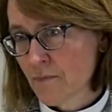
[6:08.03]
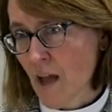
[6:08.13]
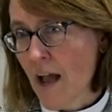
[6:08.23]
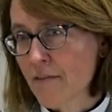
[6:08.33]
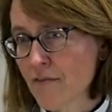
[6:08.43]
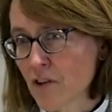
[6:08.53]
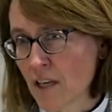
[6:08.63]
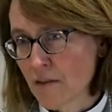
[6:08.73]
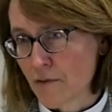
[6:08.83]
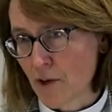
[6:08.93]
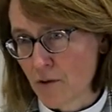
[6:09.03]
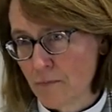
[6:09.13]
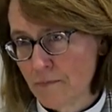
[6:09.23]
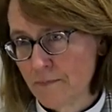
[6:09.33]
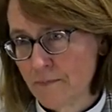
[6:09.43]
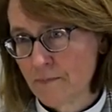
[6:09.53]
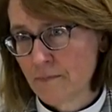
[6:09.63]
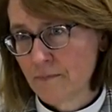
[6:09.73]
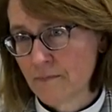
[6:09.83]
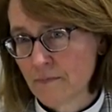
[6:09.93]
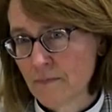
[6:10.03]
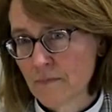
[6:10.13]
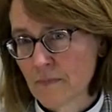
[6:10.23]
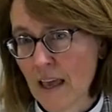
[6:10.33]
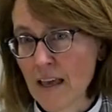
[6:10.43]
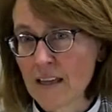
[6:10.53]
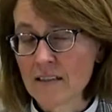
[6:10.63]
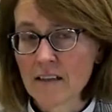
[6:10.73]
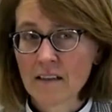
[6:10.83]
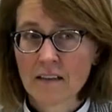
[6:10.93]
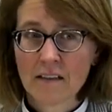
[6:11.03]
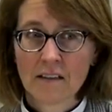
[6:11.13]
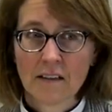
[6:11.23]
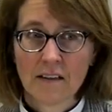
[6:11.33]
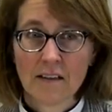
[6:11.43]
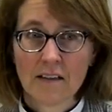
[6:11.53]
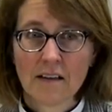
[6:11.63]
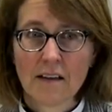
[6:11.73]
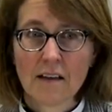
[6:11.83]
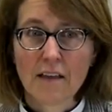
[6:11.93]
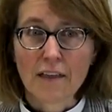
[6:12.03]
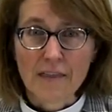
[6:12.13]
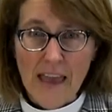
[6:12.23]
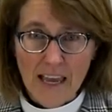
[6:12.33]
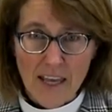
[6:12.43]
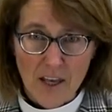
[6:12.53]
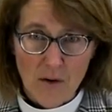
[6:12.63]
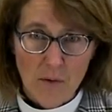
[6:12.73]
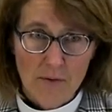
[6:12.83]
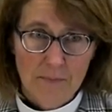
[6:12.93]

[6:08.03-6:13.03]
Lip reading: I forgive you. And thank you.